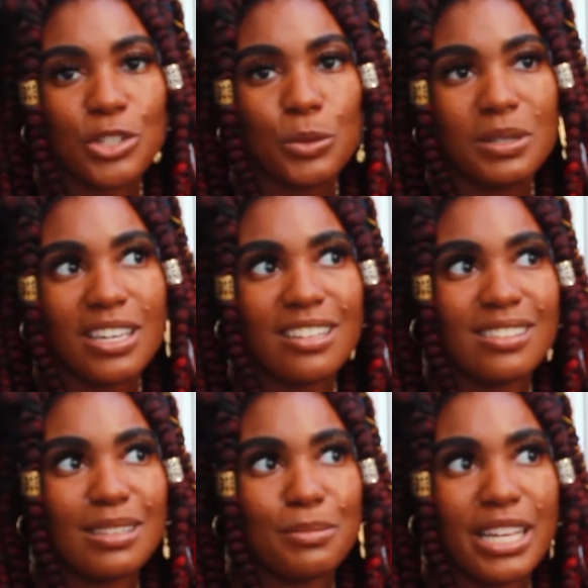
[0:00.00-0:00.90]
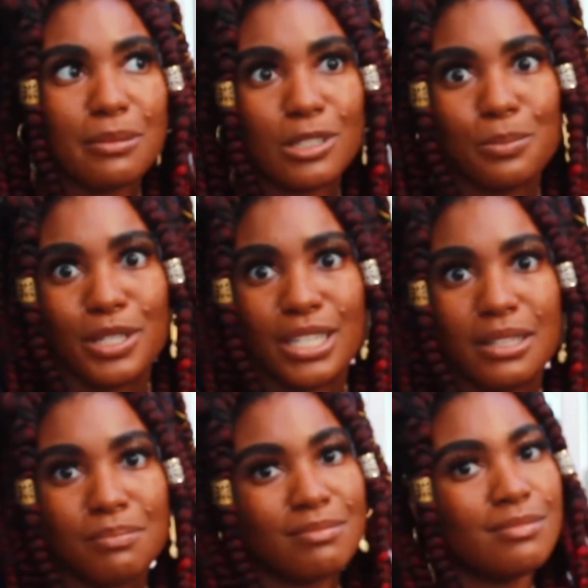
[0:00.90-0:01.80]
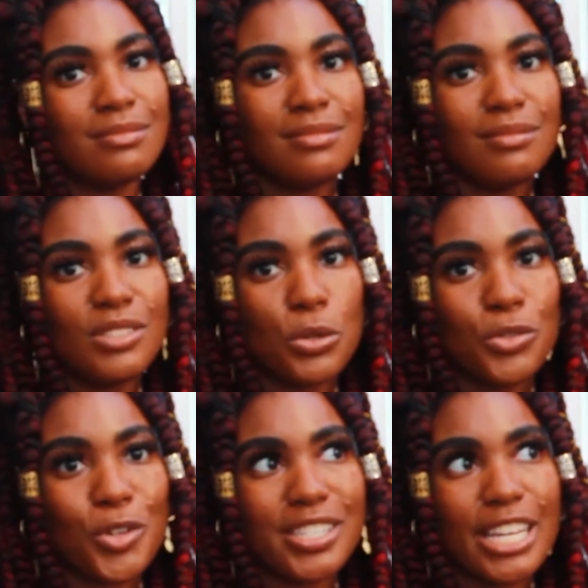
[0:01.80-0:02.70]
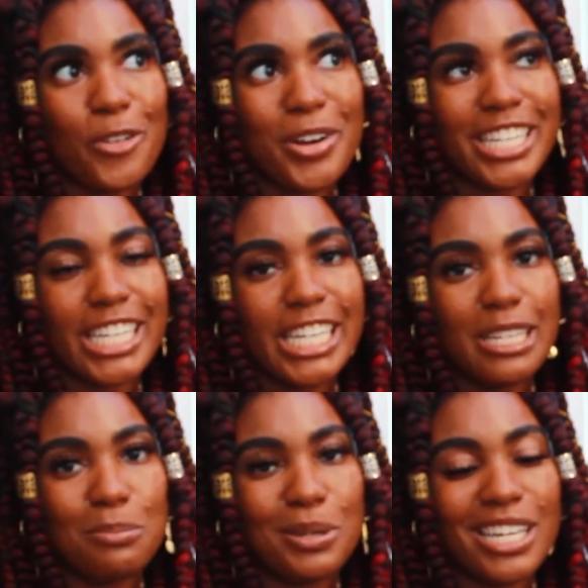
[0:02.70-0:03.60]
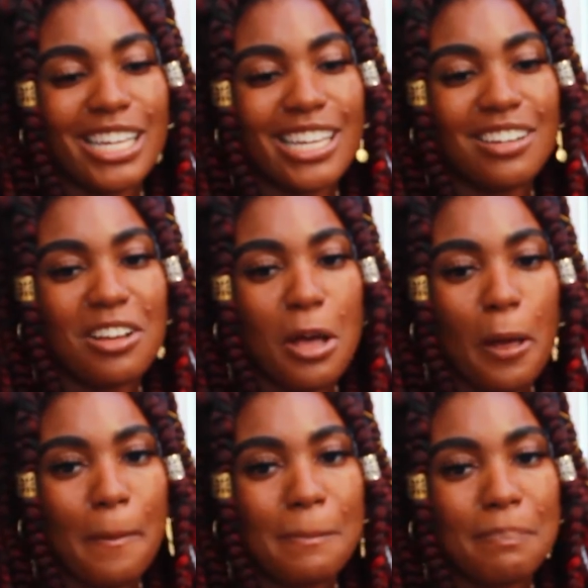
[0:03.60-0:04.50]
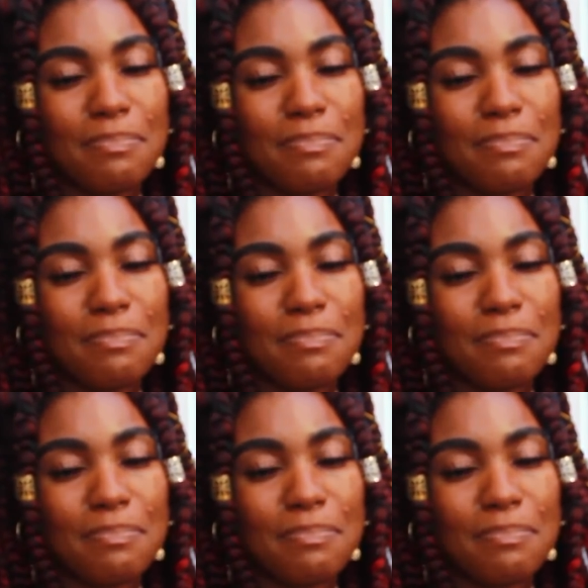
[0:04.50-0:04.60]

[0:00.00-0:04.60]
too, because sometimes I'll be so stressed I don't want to eat, but um,